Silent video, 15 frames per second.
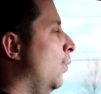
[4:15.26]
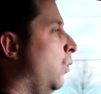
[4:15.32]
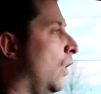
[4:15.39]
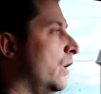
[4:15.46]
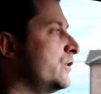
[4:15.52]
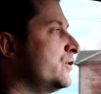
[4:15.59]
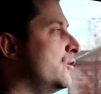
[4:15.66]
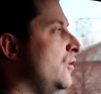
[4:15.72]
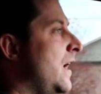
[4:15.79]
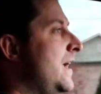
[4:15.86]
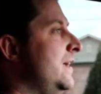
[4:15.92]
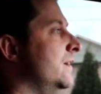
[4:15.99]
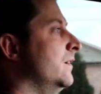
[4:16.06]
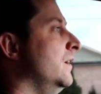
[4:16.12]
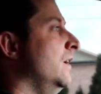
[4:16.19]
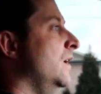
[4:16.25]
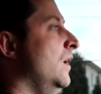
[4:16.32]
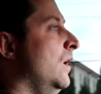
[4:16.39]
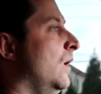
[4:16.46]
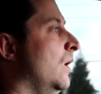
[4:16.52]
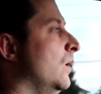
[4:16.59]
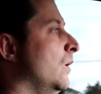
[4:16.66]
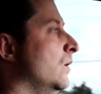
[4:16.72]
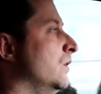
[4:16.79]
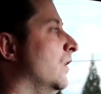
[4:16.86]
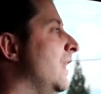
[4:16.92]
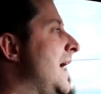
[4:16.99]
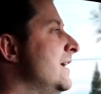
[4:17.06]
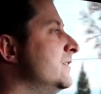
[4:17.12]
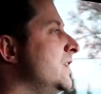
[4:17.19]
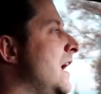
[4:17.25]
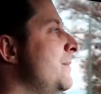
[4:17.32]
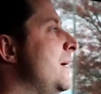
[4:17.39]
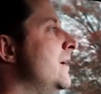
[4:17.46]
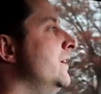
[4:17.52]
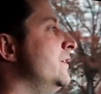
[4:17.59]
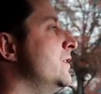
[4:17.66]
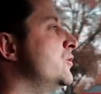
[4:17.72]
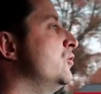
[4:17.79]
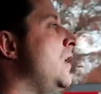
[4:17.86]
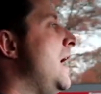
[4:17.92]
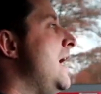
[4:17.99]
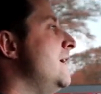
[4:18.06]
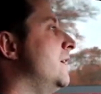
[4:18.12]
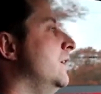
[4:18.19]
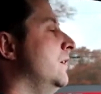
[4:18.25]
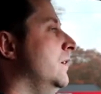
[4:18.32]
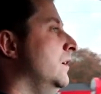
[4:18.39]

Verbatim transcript: Works great. The last time out at the track,